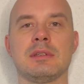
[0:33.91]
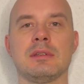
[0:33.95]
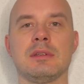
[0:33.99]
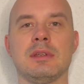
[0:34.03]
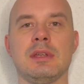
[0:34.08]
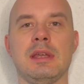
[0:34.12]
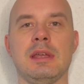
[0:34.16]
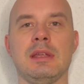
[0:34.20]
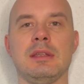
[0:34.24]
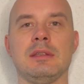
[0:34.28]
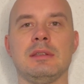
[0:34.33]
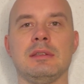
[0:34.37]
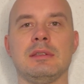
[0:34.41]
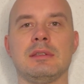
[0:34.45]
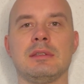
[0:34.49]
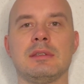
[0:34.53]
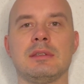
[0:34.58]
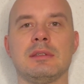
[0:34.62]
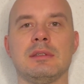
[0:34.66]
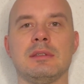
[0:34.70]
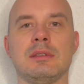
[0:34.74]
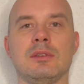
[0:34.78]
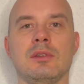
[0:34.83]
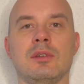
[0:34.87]
and
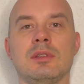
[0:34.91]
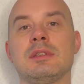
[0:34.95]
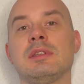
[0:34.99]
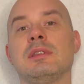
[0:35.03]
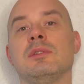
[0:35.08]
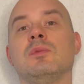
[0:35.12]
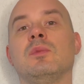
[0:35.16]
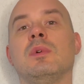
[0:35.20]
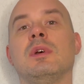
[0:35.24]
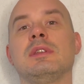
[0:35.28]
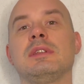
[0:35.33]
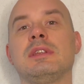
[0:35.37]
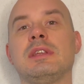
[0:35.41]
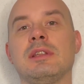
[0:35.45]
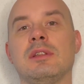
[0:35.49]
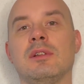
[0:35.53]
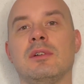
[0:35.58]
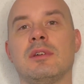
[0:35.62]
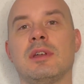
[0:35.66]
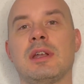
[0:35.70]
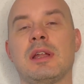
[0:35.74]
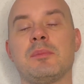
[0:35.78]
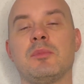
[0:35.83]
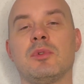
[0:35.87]
not in 1
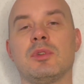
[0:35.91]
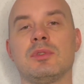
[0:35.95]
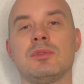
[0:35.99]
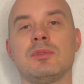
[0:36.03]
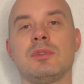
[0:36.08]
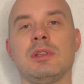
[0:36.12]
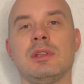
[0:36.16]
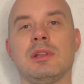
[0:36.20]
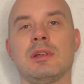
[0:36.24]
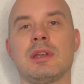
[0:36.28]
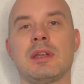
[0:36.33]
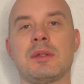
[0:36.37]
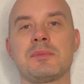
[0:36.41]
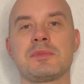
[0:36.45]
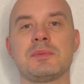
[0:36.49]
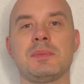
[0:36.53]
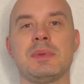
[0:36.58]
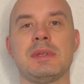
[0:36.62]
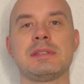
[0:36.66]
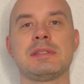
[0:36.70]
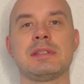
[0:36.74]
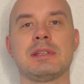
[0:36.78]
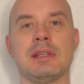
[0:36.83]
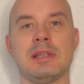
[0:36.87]
kilogram or 2 kilograms,
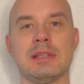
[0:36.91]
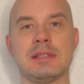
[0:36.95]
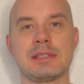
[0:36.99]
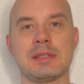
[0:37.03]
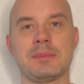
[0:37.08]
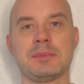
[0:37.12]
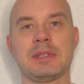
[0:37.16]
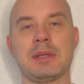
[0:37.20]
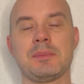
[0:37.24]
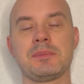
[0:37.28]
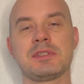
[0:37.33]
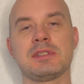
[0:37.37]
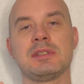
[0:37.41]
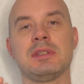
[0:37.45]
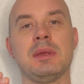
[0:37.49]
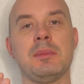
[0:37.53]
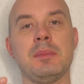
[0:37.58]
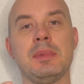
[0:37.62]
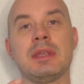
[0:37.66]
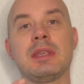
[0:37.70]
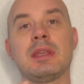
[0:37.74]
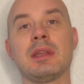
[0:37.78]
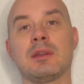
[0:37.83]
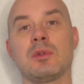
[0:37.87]
basically sometimes in a
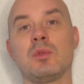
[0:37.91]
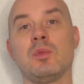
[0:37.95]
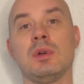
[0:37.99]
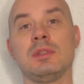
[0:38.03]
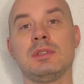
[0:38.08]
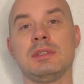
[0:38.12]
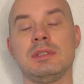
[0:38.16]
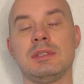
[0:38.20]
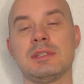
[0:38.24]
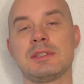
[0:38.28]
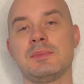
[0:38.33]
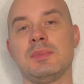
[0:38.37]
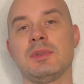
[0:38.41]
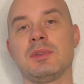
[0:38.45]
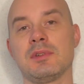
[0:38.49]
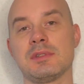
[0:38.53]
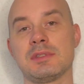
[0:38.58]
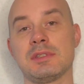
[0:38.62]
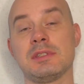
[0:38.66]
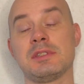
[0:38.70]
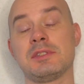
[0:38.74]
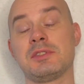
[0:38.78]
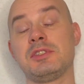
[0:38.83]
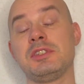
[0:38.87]
bigger quantities because
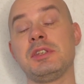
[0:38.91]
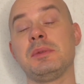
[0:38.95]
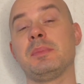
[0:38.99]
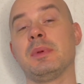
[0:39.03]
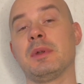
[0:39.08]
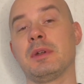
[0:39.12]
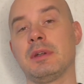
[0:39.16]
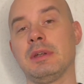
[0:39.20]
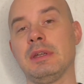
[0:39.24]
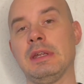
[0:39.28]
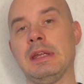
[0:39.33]
it's cheaper.